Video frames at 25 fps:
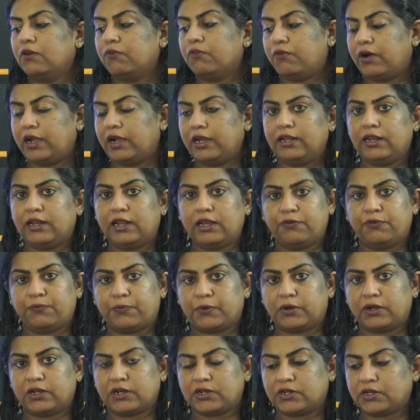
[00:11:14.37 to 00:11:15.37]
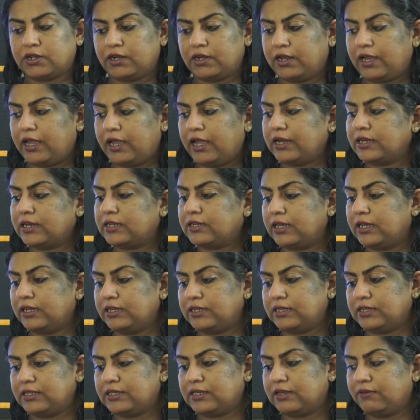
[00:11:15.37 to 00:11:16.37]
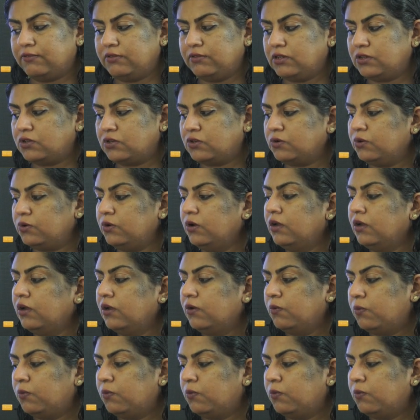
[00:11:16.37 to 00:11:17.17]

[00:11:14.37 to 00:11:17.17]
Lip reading: Wildlife Protection Act 1972,